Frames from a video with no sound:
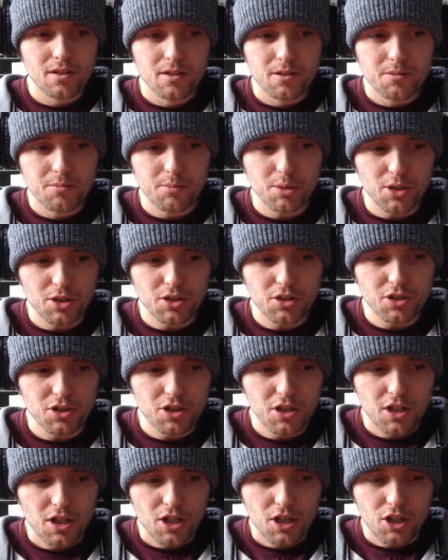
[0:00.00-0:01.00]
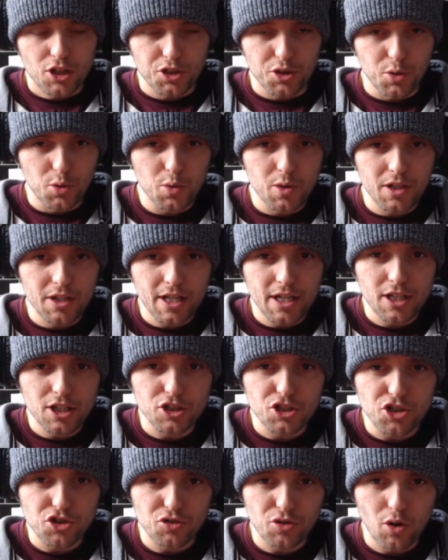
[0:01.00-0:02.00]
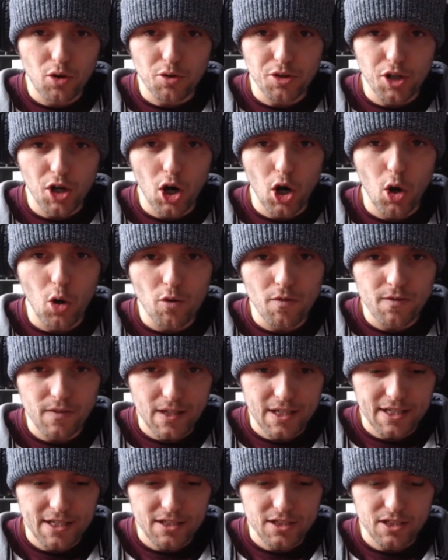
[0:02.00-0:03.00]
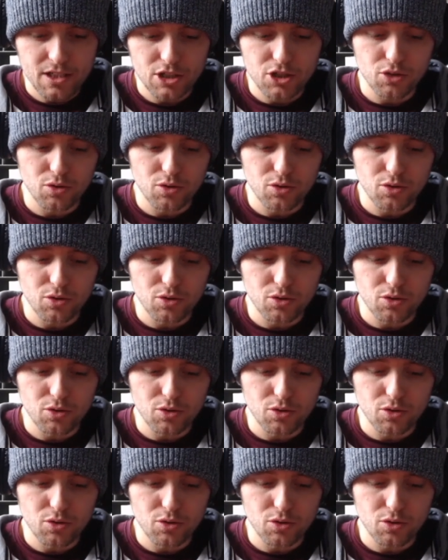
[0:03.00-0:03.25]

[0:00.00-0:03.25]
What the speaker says: Because you can then control your own finances,